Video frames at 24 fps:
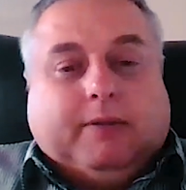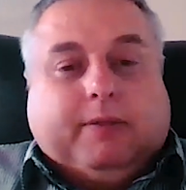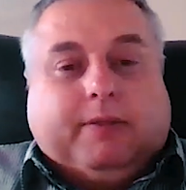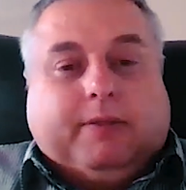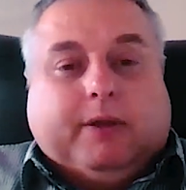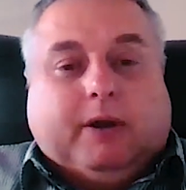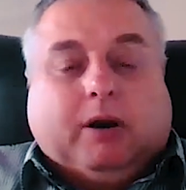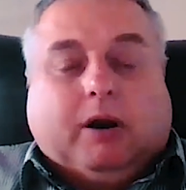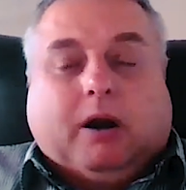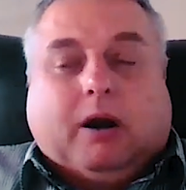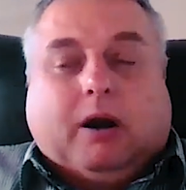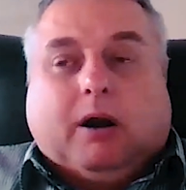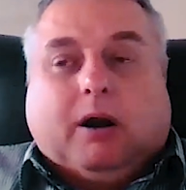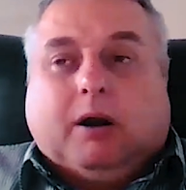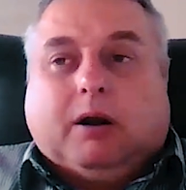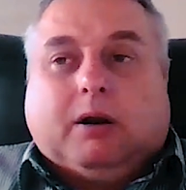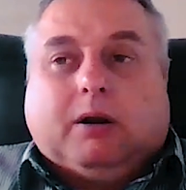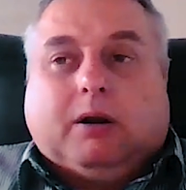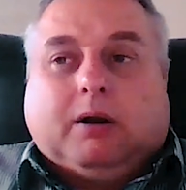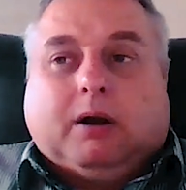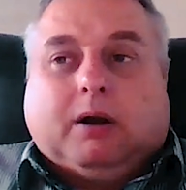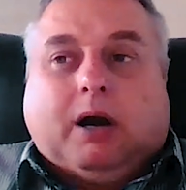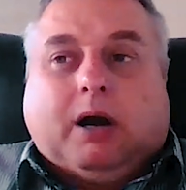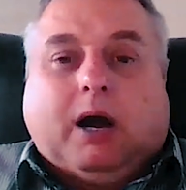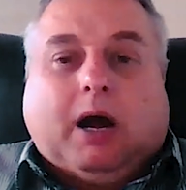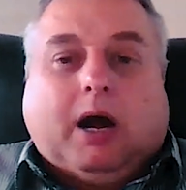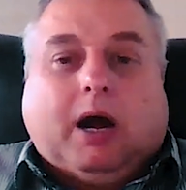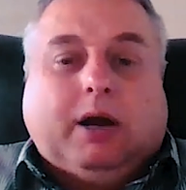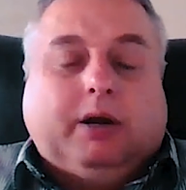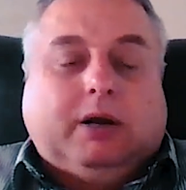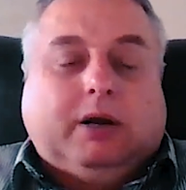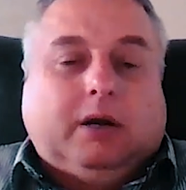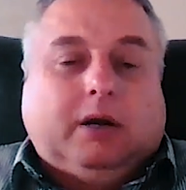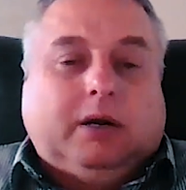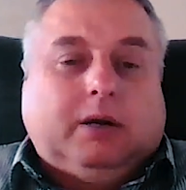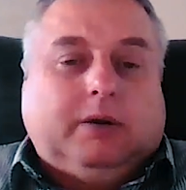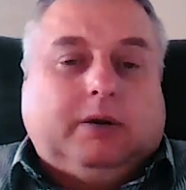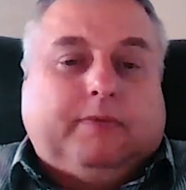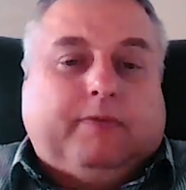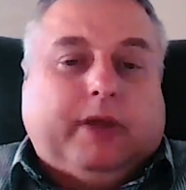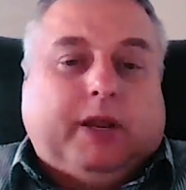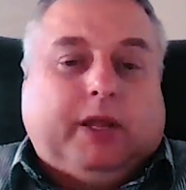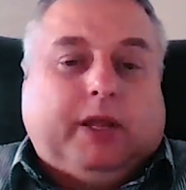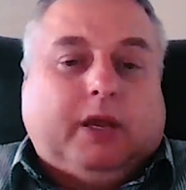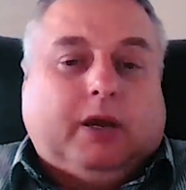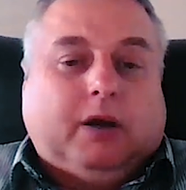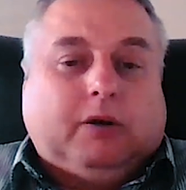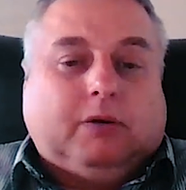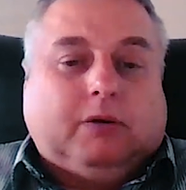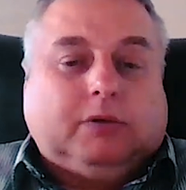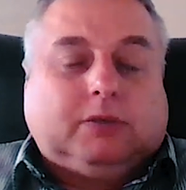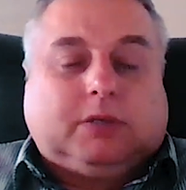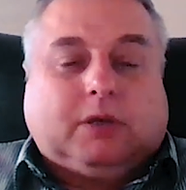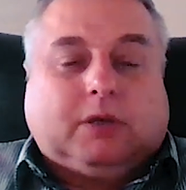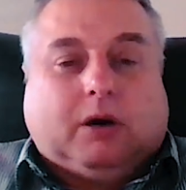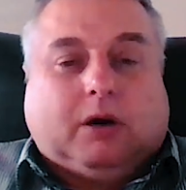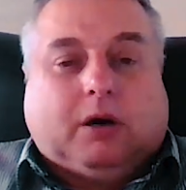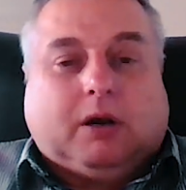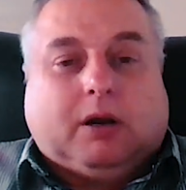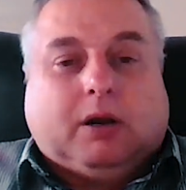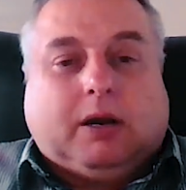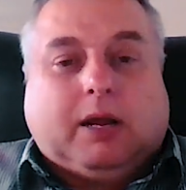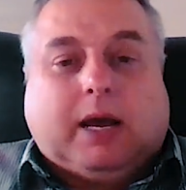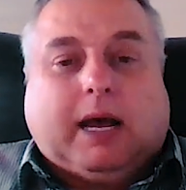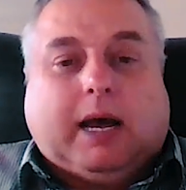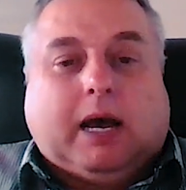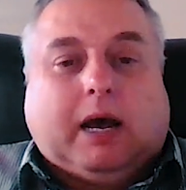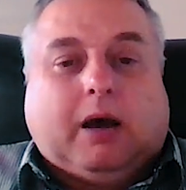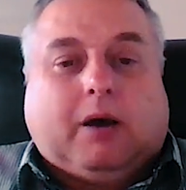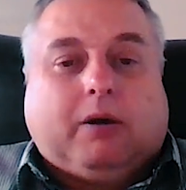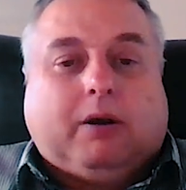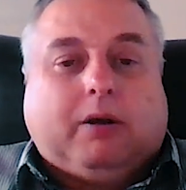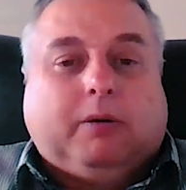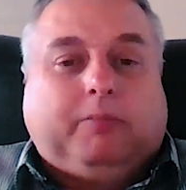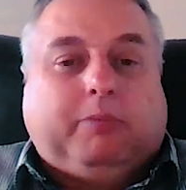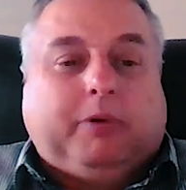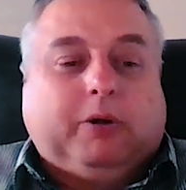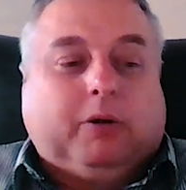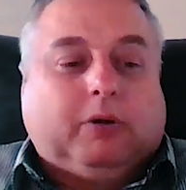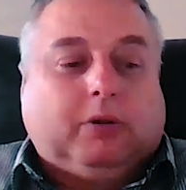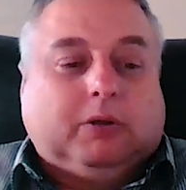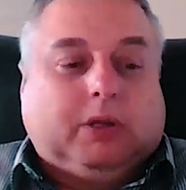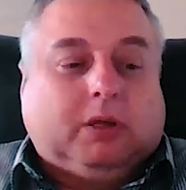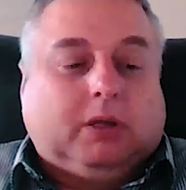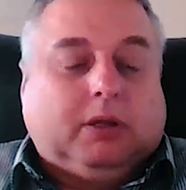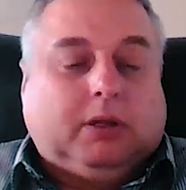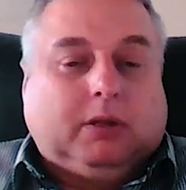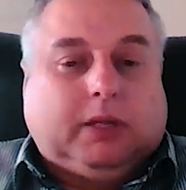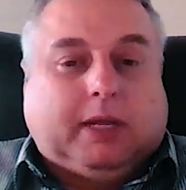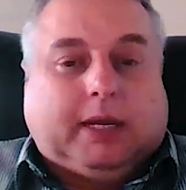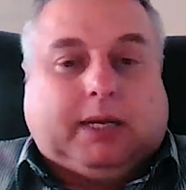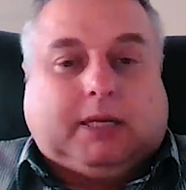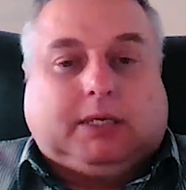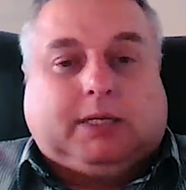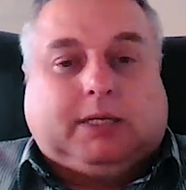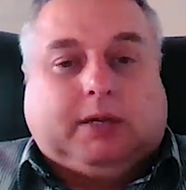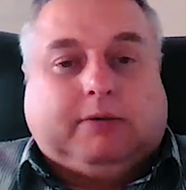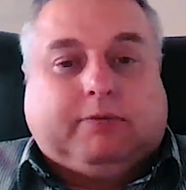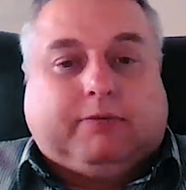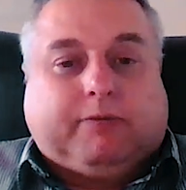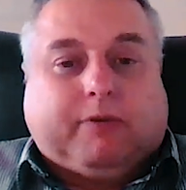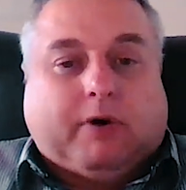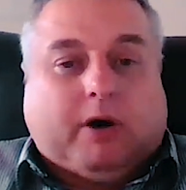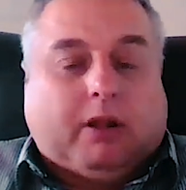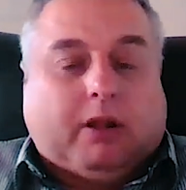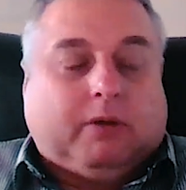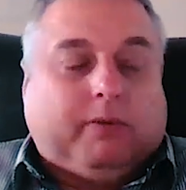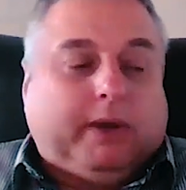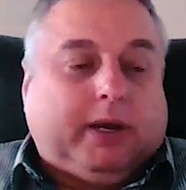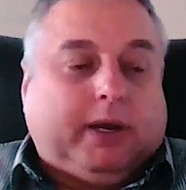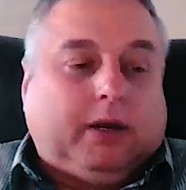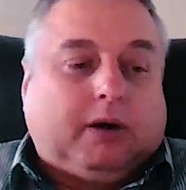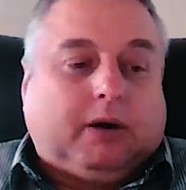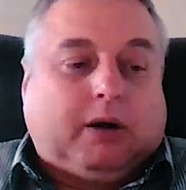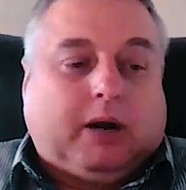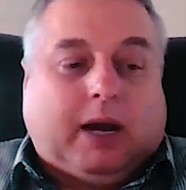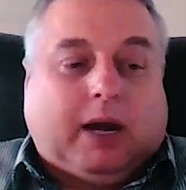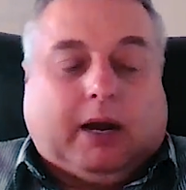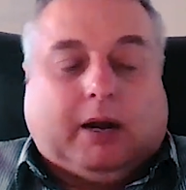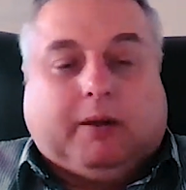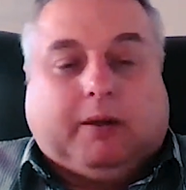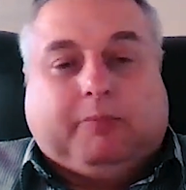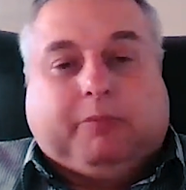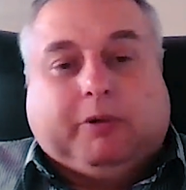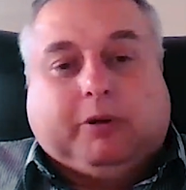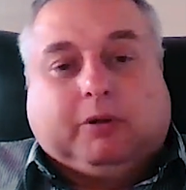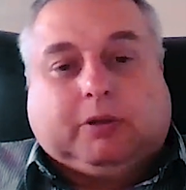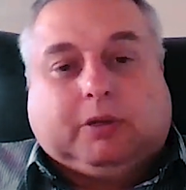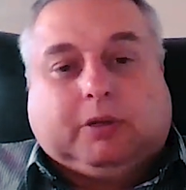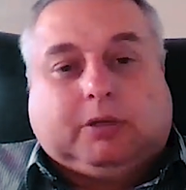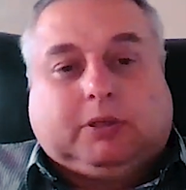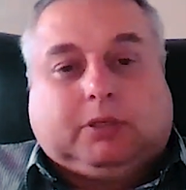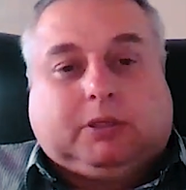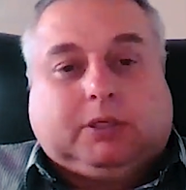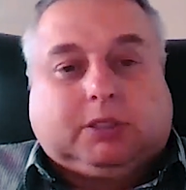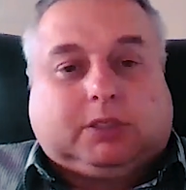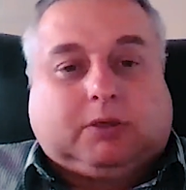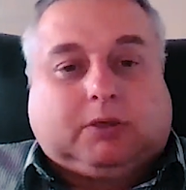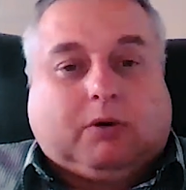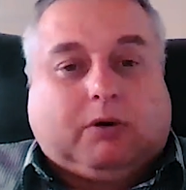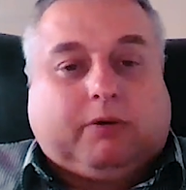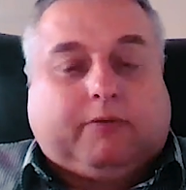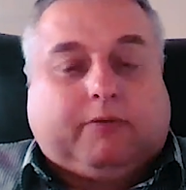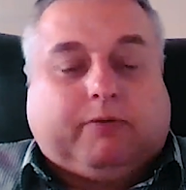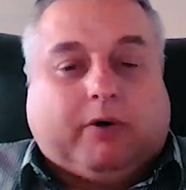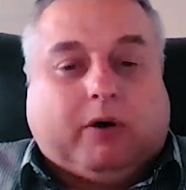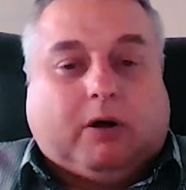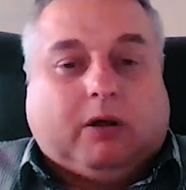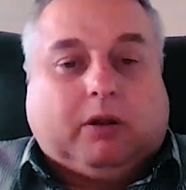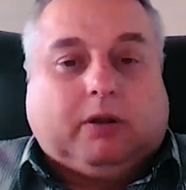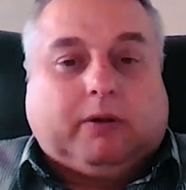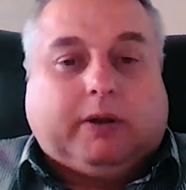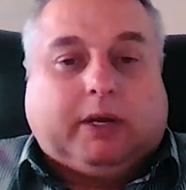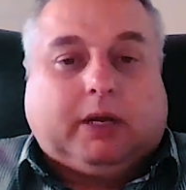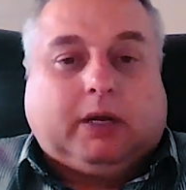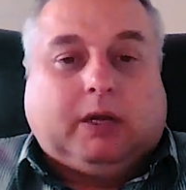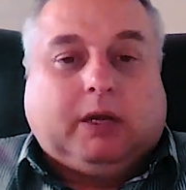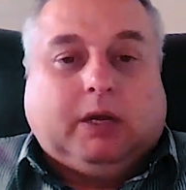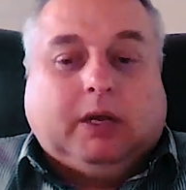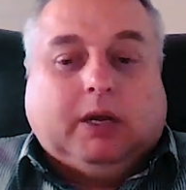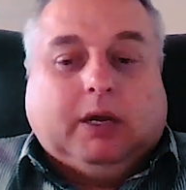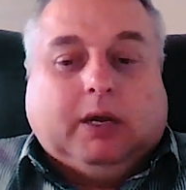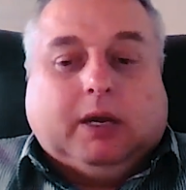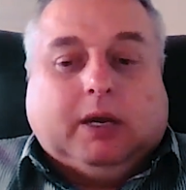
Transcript: there are 100 videos on how to build a LinkedIn following or how to build a Discord following.